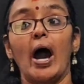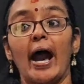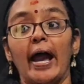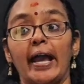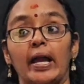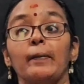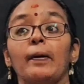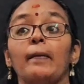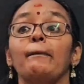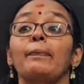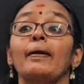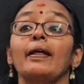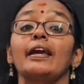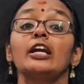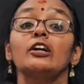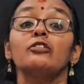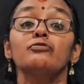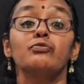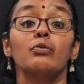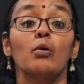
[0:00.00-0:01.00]
I am
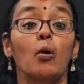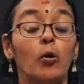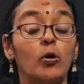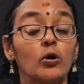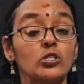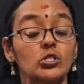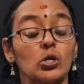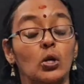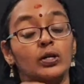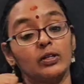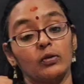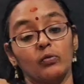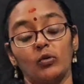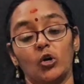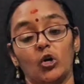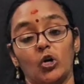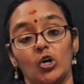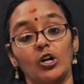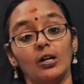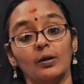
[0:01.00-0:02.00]
applying force on the
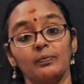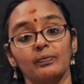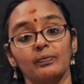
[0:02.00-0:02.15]
wall